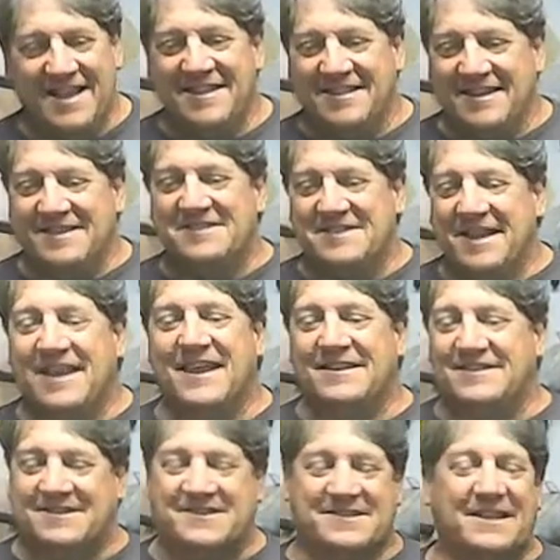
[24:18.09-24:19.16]
this thing is
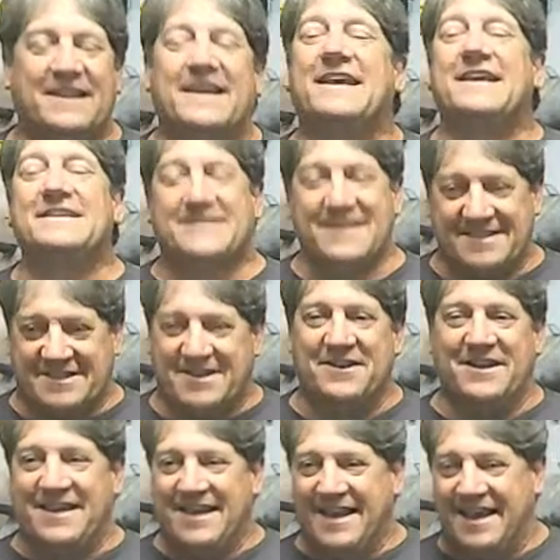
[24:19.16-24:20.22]
slick as it's
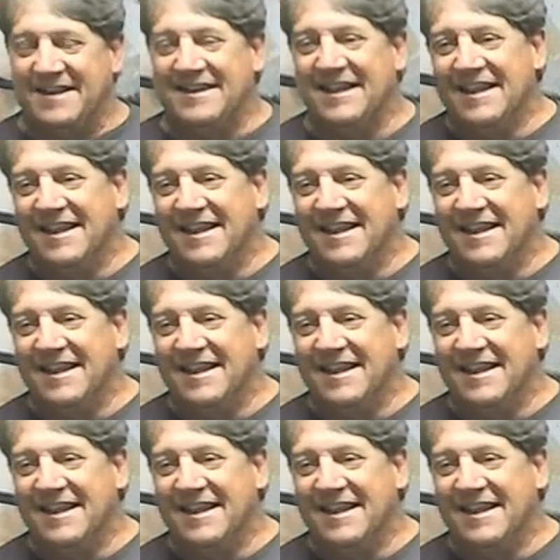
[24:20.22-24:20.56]
gonna get.